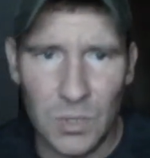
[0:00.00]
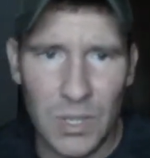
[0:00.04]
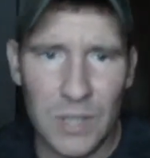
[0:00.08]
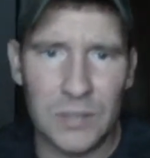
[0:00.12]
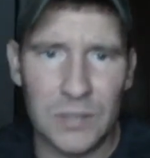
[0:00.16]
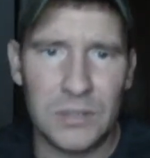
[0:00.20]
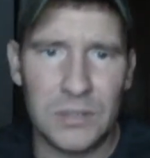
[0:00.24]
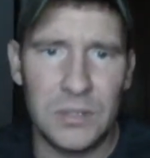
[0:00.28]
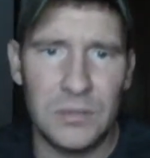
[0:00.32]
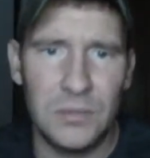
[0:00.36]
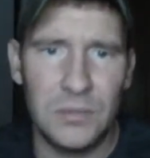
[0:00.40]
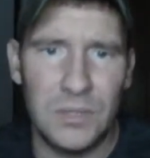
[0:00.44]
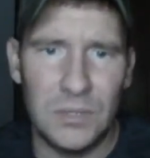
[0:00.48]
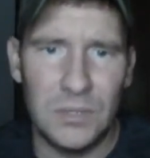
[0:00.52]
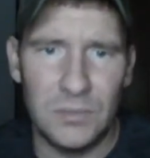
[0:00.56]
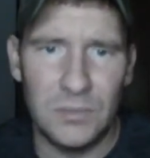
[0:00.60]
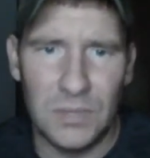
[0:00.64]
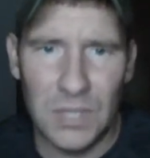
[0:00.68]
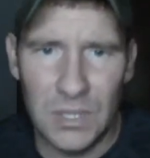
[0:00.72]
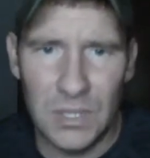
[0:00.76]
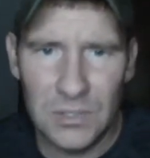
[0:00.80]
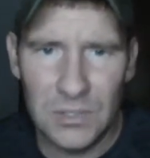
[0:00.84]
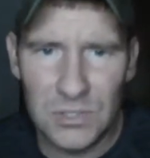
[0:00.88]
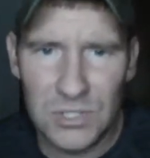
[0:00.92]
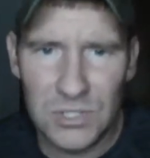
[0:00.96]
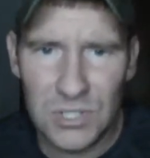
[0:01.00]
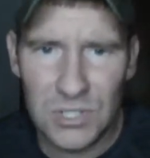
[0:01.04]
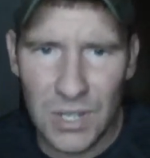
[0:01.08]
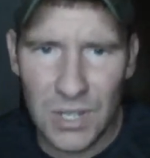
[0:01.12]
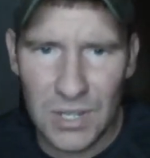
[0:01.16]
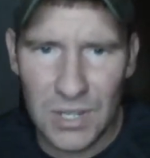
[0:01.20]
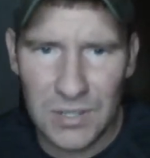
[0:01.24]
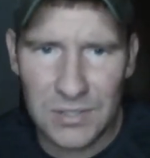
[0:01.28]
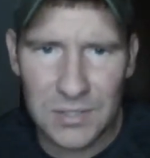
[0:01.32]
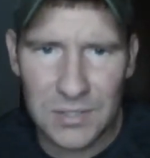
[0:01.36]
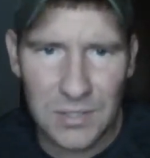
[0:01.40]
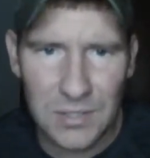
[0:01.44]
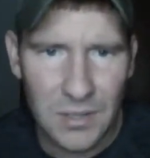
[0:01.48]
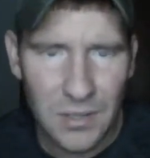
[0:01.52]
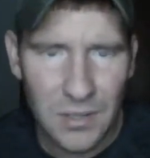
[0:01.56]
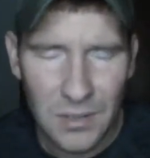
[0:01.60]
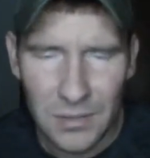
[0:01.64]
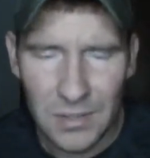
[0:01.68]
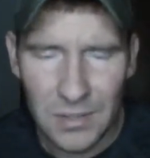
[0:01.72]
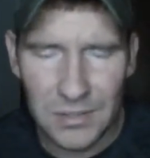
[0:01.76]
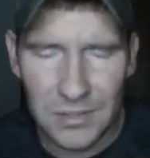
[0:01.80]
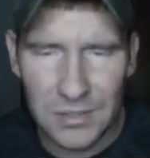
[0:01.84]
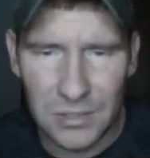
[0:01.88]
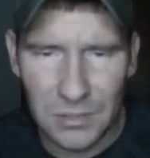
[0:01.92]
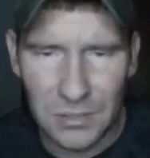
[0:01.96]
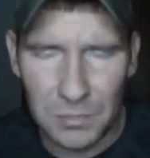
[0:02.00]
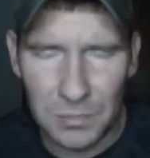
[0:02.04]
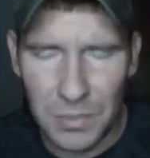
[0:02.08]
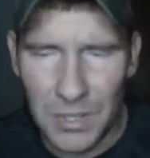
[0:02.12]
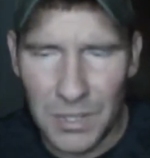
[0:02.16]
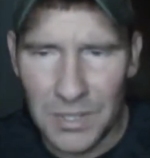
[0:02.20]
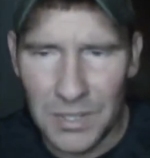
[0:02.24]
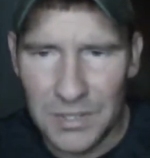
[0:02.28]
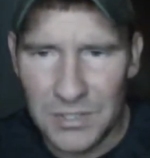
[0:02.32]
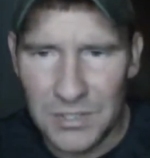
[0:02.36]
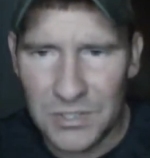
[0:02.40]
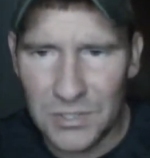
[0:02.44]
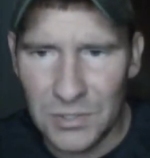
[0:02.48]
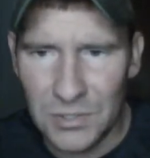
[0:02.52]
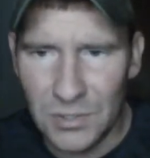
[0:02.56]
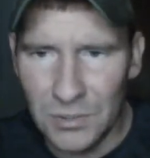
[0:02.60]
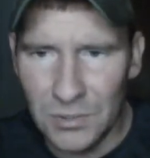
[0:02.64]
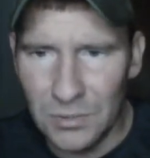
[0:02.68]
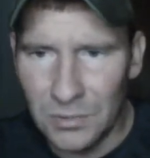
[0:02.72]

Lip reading: activity of gunshots that took place,